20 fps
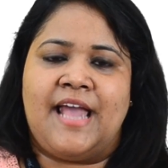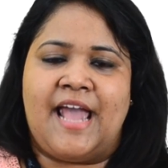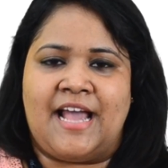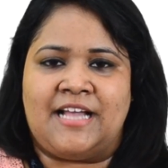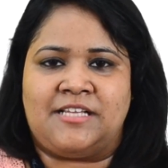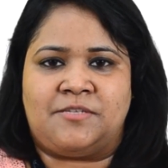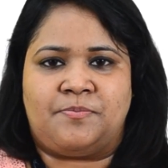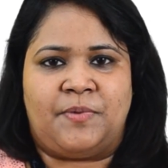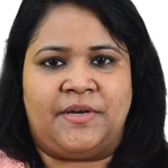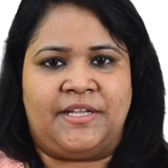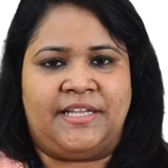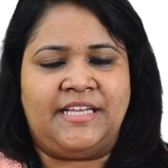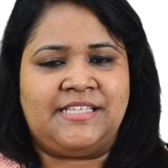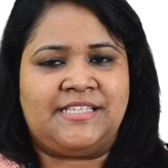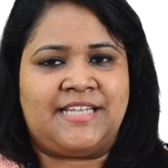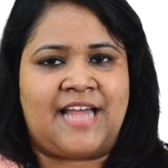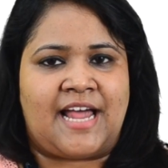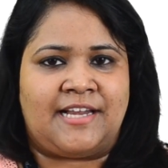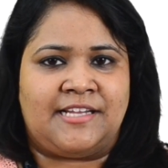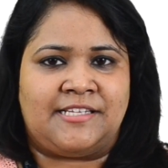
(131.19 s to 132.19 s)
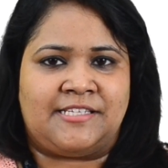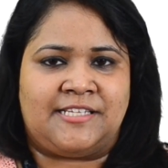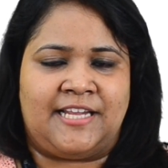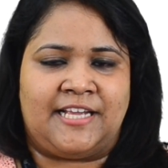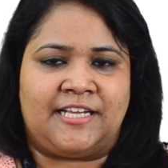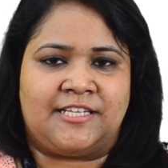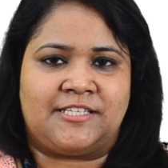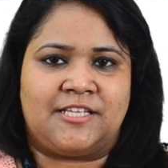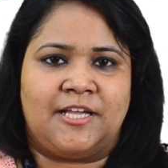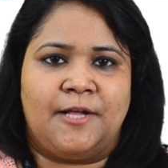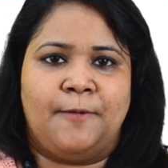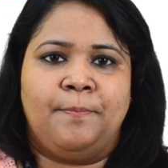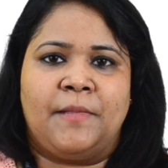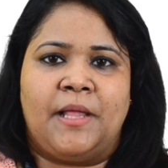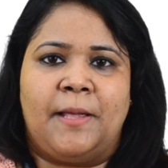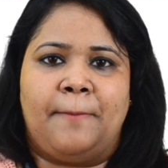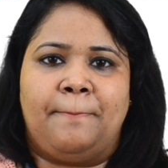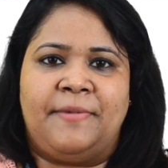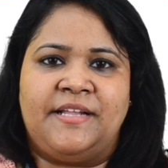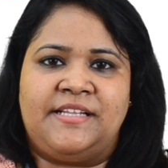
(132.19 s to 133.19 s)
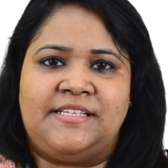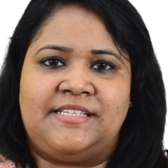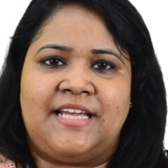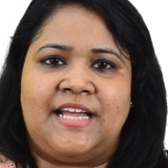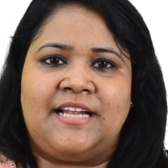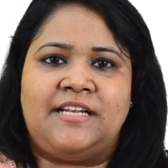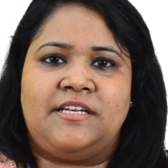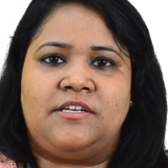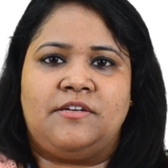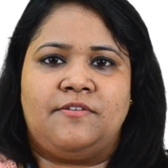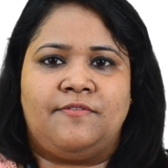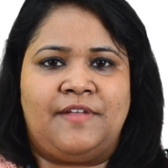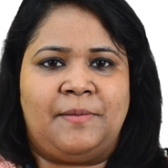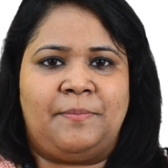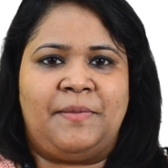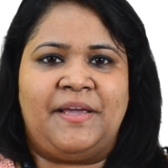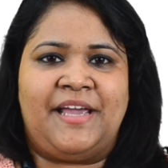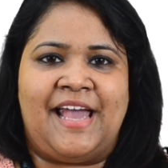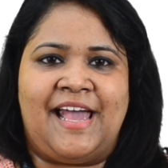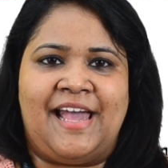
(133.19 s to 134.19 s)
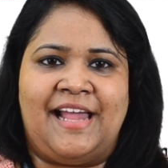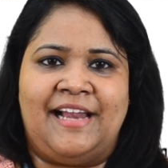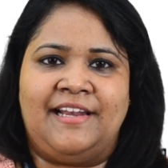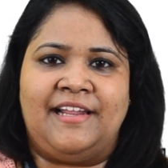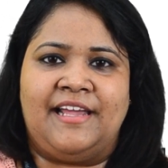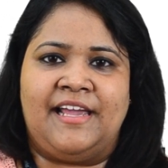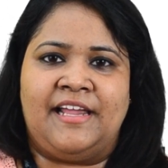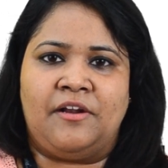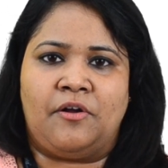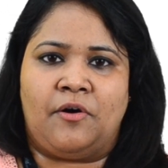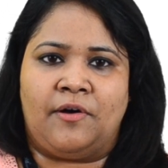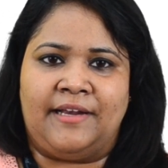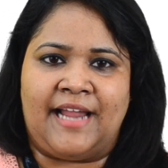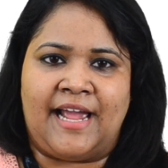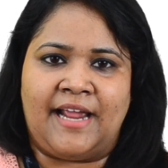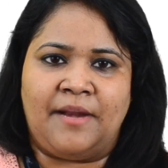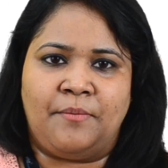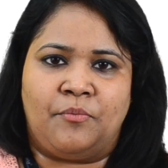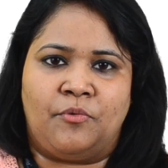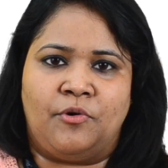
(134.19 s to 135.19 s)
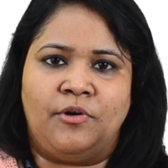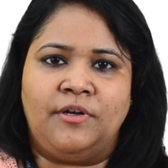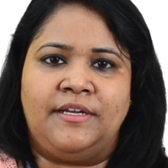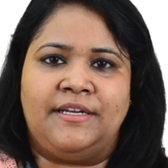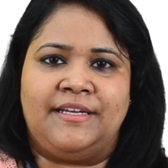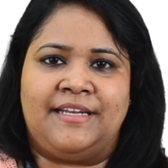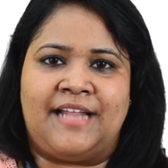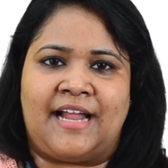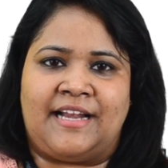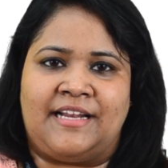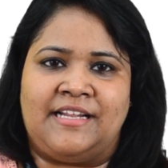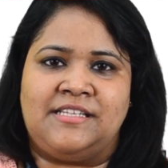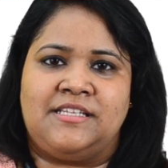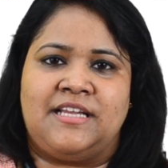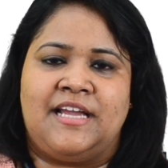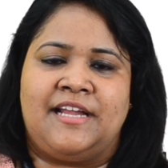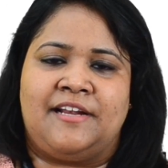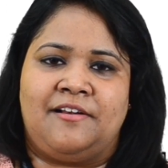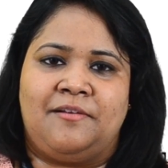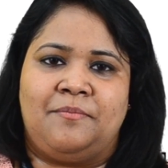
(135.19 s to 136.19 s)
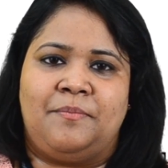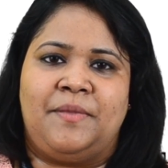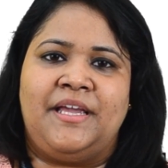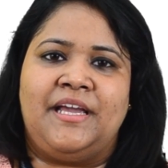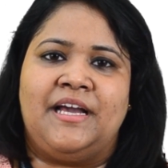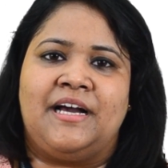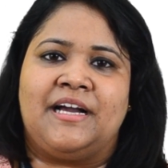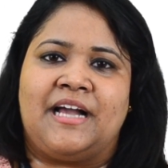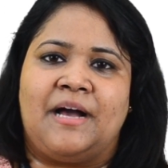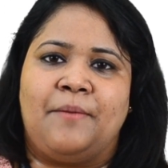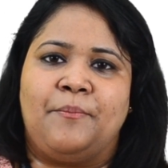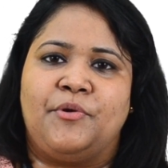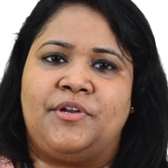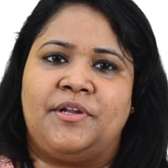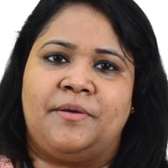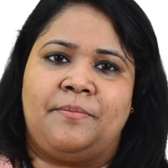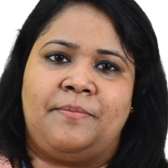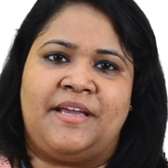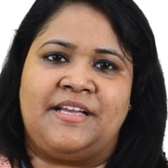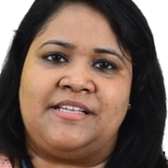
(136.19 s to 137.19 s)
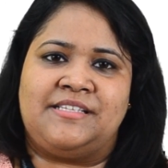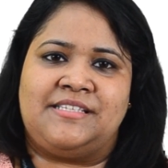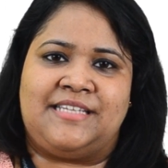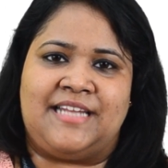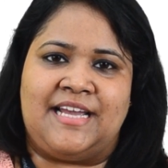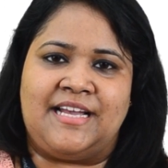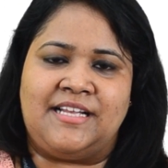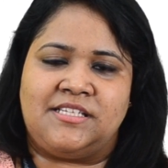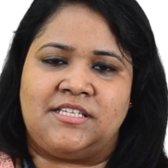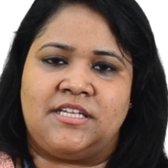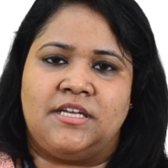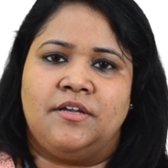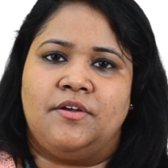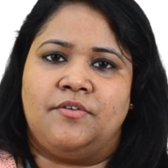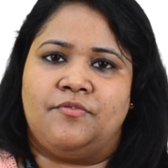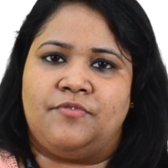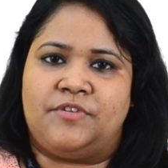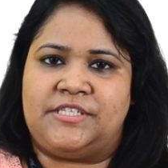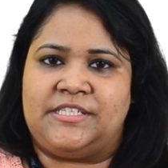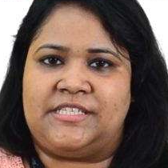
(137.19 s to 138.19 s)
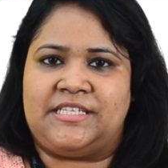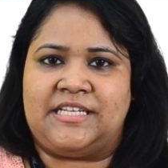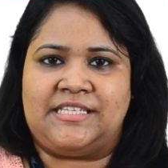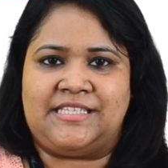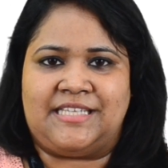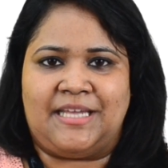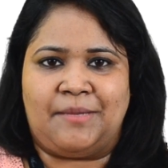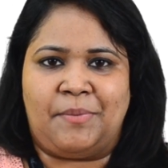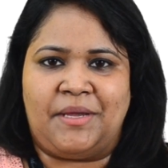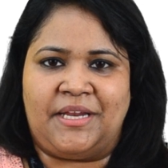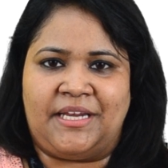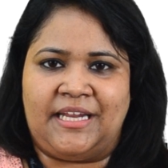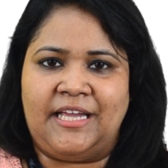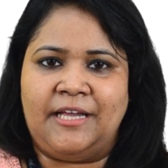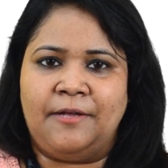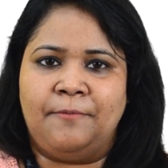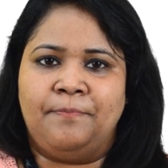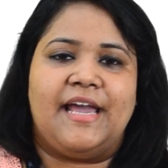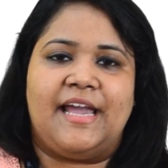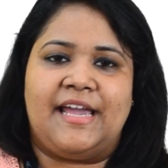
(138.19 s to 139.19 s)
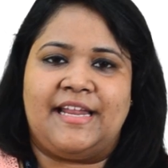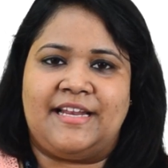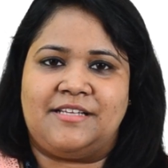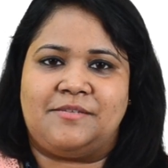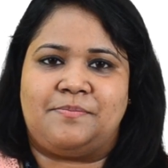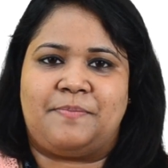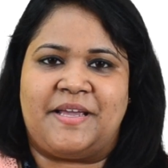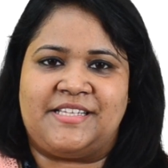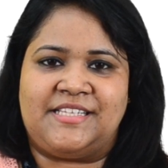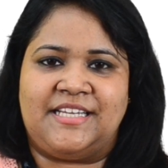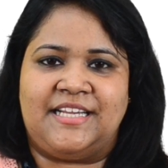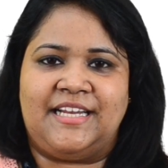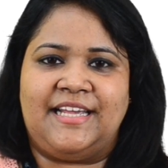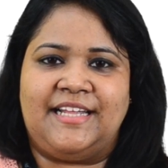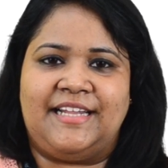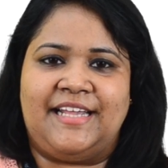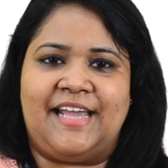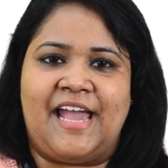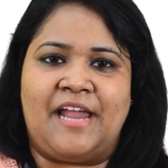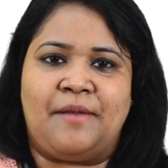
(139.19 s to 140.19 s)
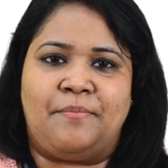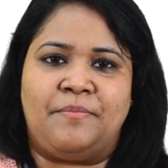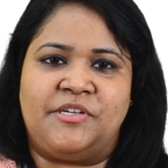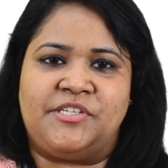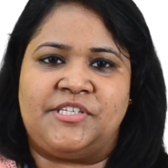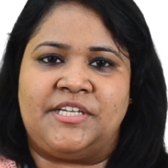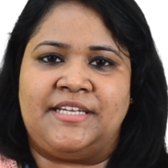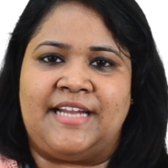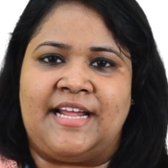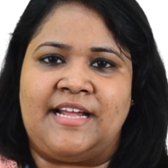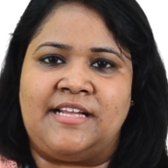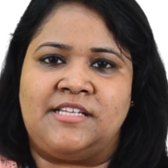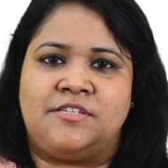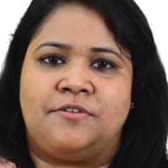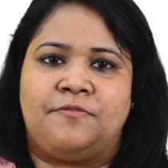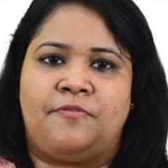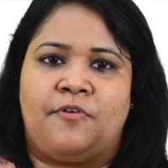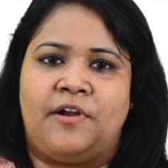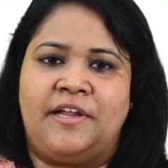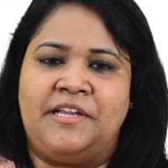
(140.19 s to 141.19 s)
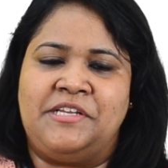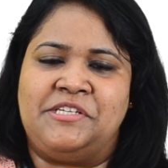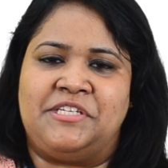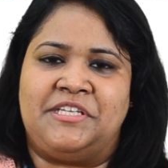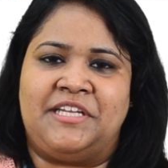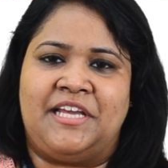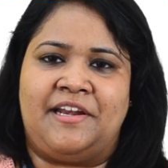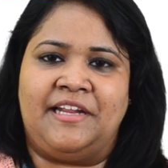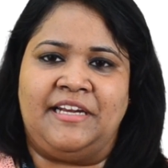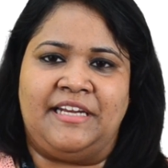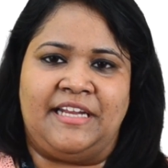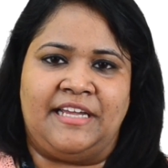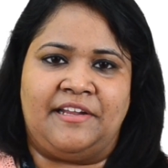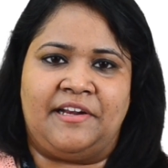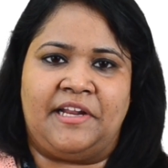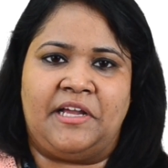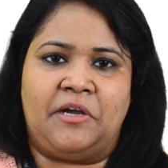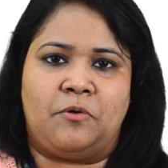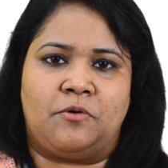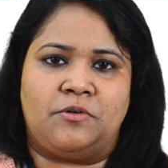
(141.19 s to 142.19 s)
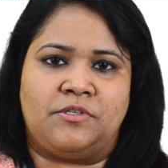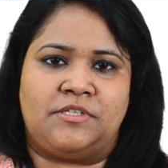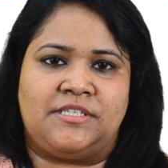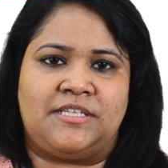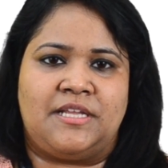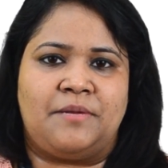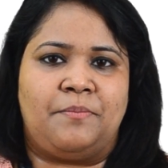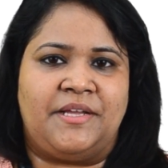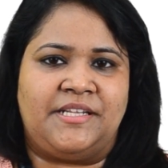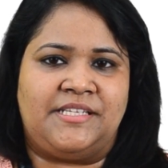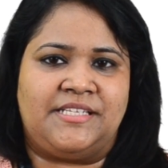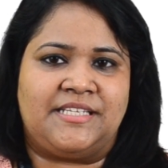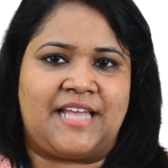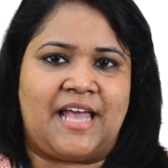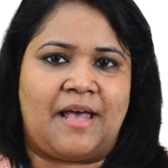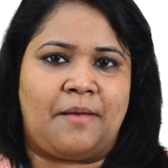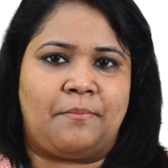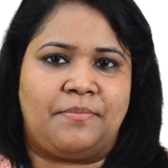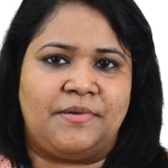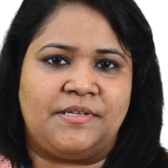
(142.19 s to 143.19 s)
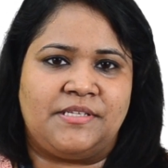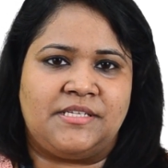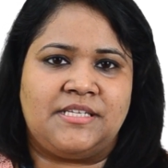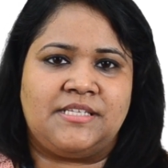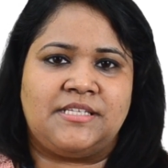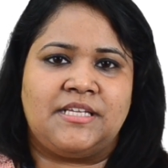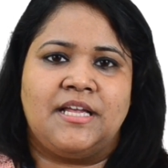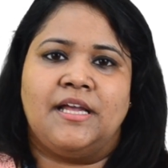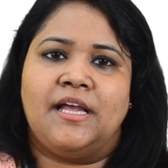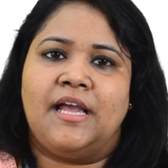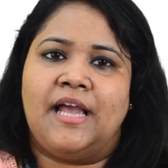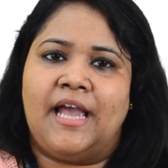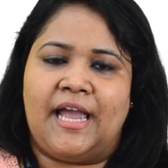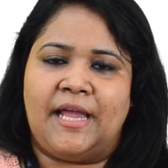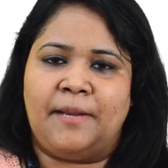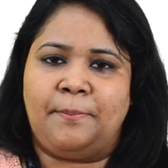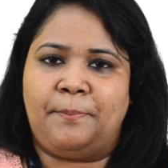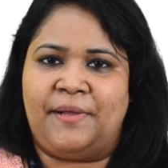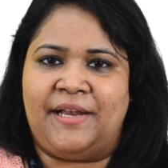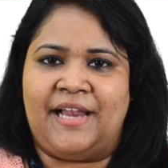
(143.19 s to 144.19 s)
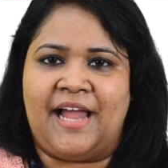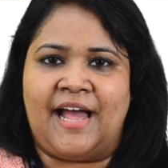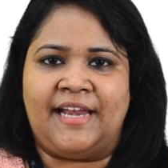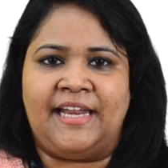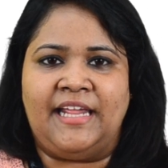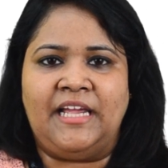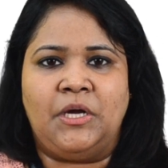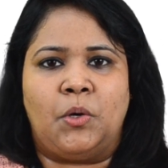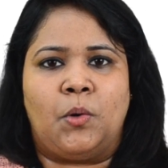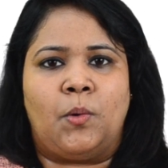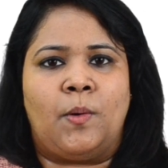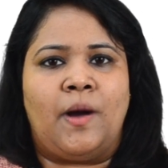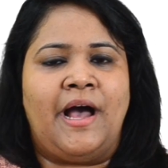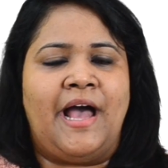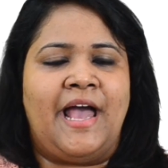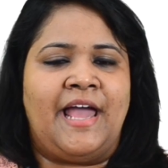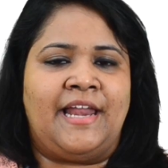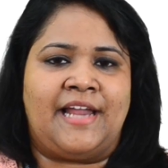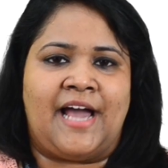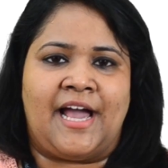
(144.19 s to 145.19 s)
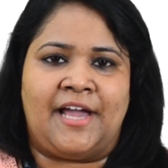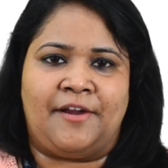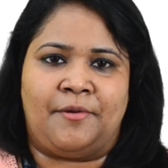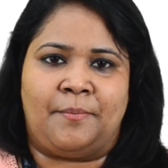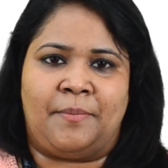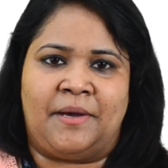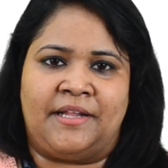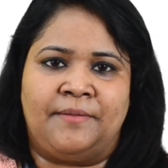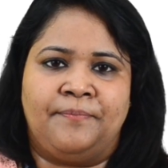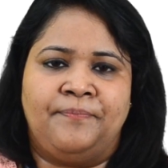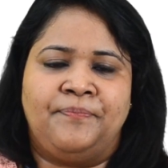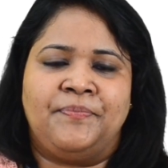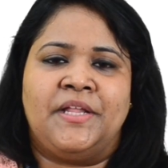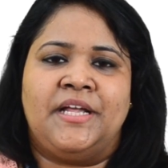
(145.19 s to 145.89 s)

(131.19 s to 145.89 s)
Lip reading: As per the statistics, BITSAT will be held in online mode, that is, it will be a computer-based test, which is a CBT. It is basically the admission test for engineering degree courses in BITS campuses in Pilani, Goa and Hyderabad.